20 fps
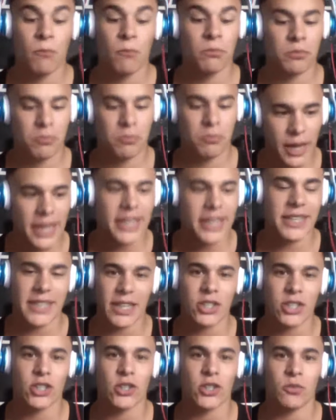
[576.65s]
paying
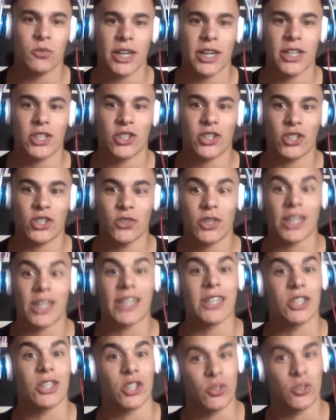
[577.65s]
attention to where he's shooting.
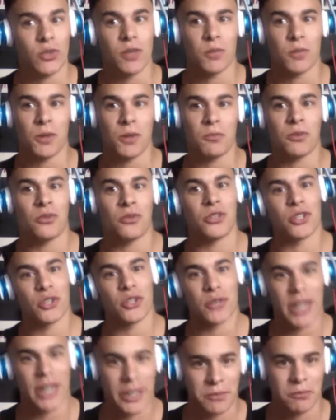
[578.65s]
He's shooting people in the
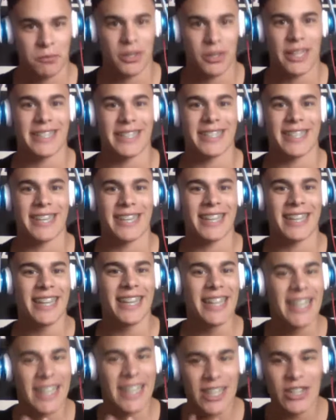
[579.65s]
correct place. Like,
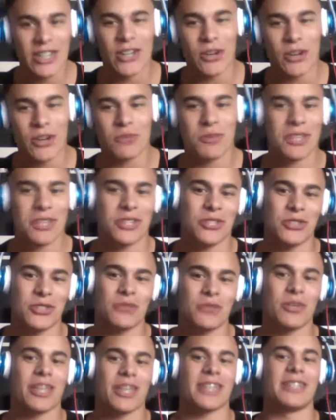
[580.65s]
he knows what he's
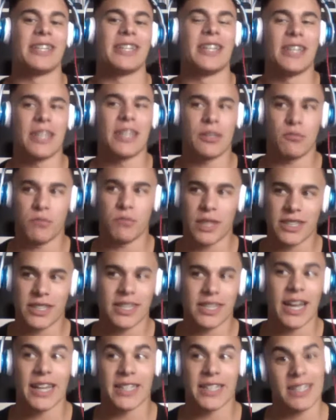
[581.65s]
doing, and it's
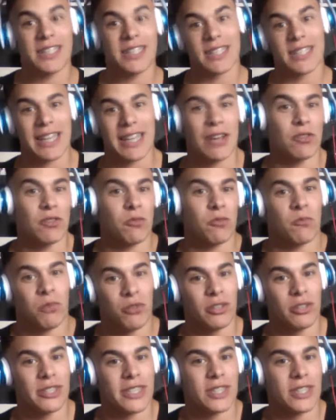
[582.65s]
not as easy to count the
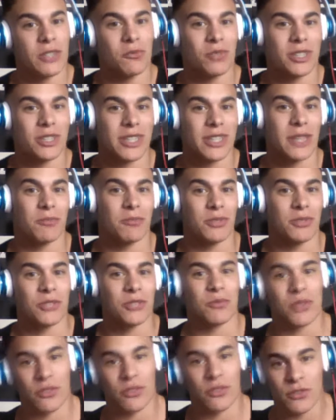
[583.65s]
bullets as he was able to
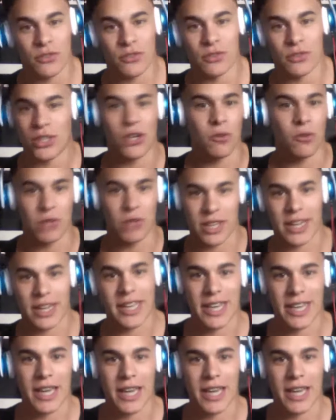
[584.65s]
in the with an AK.